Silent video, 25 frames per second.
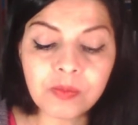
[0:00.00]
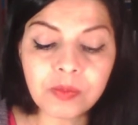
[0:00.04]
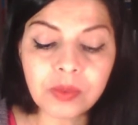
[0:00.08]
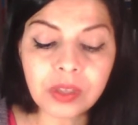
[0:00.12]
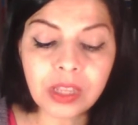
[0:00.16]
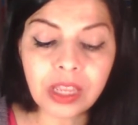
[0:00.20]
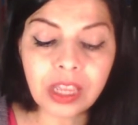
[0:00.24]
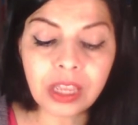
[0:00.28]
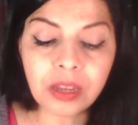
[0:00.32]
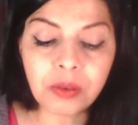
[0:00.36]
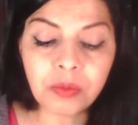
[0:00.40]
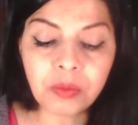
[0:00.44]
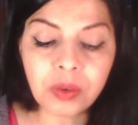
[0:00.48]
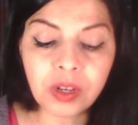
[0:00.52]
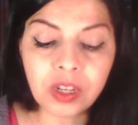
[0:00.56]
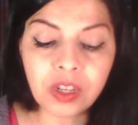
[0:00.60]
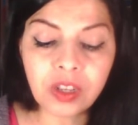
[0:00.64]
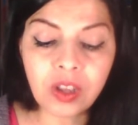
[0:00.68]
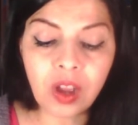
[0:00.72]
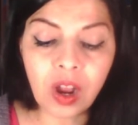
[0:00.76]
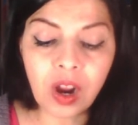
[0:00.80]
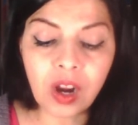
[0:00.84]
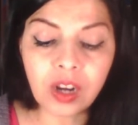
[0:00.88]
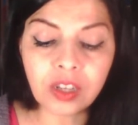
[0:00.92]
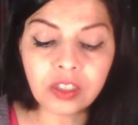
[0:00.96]
in
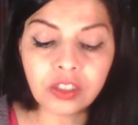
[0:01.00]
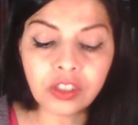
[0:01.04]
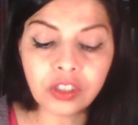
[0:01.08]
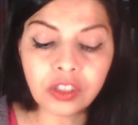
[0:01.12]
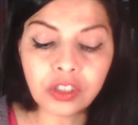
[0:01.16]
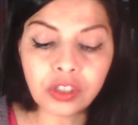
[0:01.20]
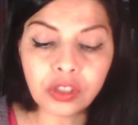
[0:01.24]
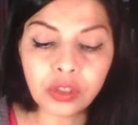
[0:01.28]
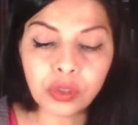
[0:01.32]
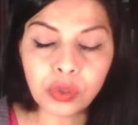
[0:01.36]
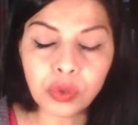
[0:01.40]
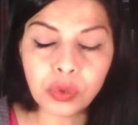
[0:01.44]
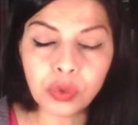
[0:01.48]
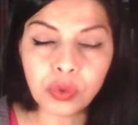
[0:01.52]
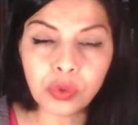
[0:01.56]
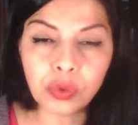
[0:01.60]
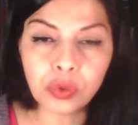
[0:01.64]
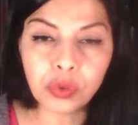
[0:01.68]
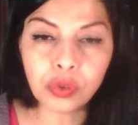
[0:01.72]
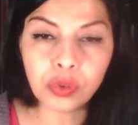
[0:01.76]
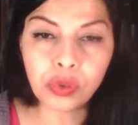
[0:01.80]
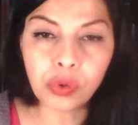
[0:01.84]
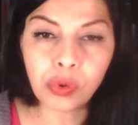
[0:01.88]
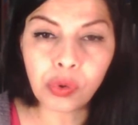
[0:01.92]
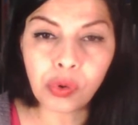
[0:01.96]
regards to
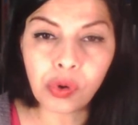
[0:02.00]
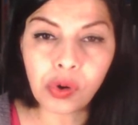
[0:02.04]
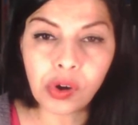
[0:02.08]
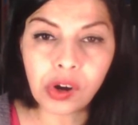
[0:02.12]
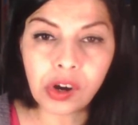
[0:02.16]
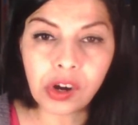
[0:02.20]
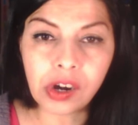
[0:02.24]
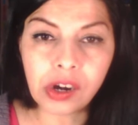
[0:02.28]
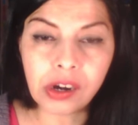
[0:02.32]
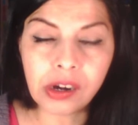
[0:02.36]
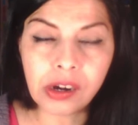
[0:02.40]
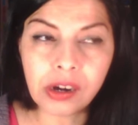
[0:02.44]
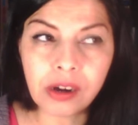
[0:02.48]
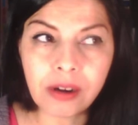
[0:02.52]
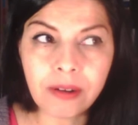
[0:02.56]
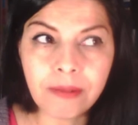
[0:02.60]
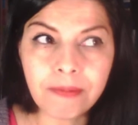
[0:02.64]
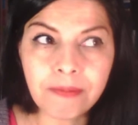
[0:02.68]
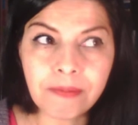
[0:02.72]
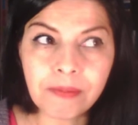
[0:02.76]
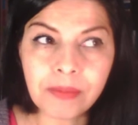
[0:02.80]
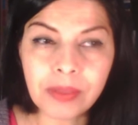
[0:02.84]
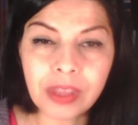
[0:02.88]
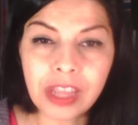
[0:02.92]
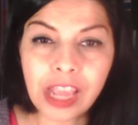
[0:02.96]
your
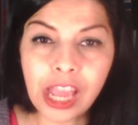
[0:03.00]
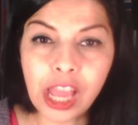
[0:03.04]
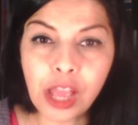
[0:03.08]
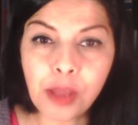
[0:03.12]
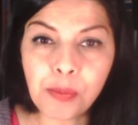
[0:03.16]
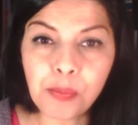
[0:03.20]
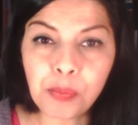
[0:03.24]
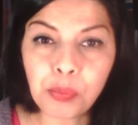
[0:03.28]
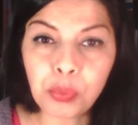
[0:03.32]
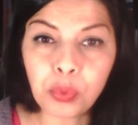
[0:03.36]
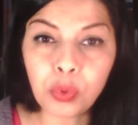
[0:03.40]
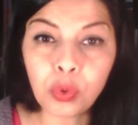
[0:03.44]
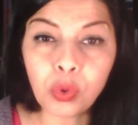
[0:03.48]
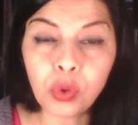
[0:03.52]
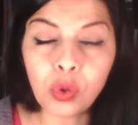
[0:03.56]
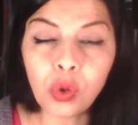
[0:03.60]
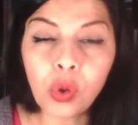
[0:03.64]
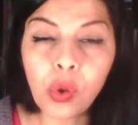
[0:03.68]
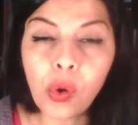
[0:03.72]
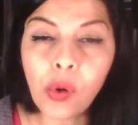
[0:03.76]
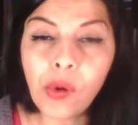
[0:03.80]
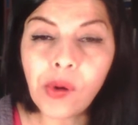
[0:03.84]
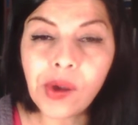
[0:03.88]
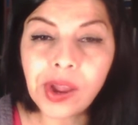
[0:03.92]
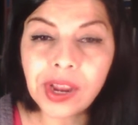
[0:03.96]

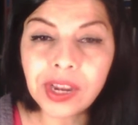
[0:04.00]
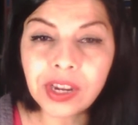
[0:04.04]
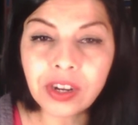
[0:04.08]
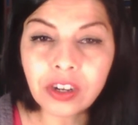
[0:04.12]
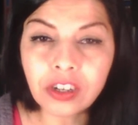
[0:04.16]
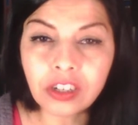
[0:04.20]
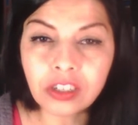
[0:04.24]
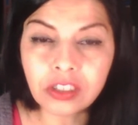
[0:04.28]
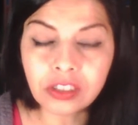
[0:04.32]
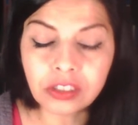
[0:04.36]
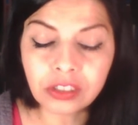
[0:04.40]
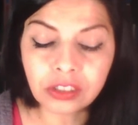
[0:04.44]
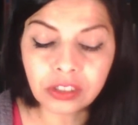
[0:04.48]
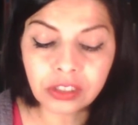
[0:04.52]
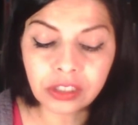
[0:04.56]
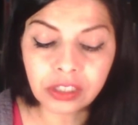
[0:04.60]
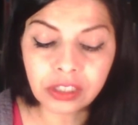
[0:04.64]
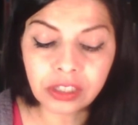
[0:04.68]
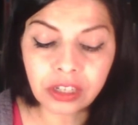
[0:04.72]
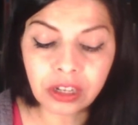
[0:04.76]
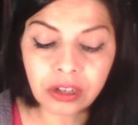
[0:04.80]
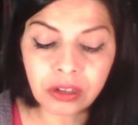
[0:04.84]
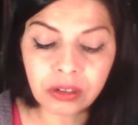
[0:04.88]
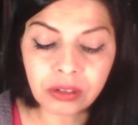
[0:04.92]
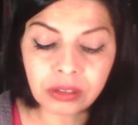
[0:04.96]
employers. You
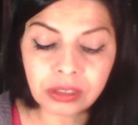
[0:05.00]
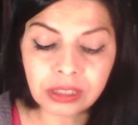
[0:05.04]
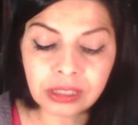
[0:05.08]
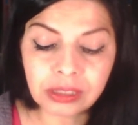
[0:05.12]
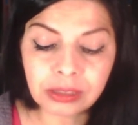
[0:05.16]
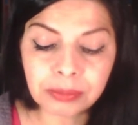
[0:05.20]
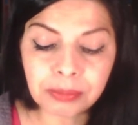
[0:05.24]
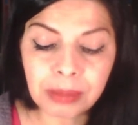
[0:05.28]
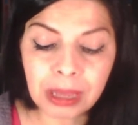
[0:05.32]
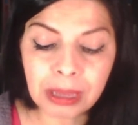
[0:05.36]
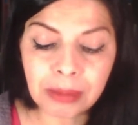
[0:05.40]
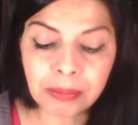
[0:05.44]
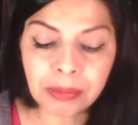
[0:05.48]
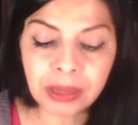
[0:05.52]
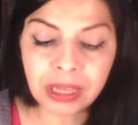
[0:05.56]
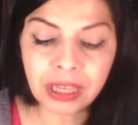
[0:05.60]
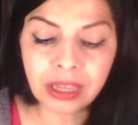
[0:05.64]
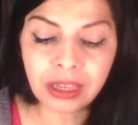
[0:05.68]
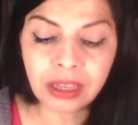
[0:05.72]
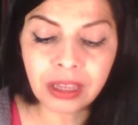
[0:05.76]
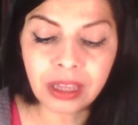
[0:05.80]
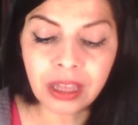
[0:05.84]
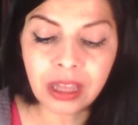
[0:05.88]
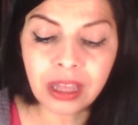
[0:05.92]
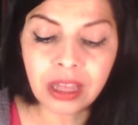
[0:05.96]
know, it's
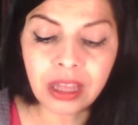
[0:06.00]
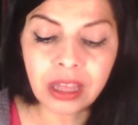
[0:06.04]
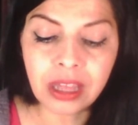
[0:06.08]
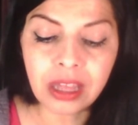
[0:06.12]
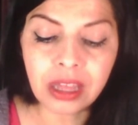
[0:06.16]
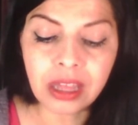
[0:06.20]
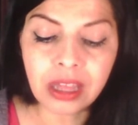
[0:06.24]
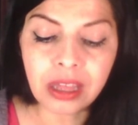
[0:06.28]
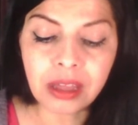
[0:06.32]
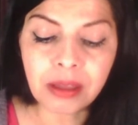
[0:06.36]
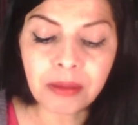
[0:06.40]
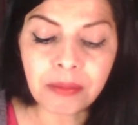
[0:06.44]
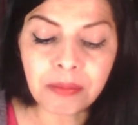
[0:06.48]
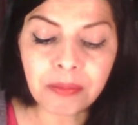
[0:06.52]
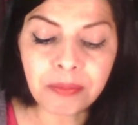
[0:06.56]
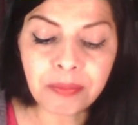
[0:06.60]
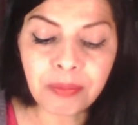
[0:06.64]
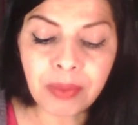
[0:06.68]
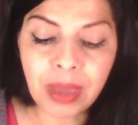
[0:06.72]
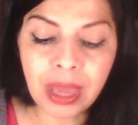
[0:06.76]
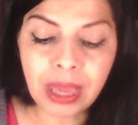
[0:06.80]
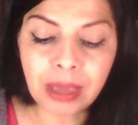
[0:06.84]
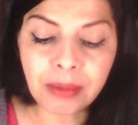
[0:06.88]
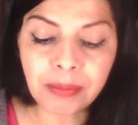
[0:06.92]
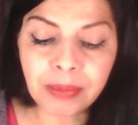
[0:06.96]
maybe
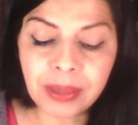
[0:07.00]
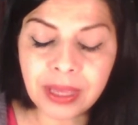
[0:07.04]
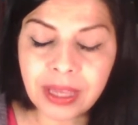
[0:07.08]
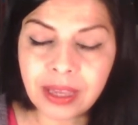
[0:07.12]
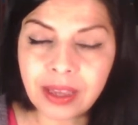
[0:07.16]
one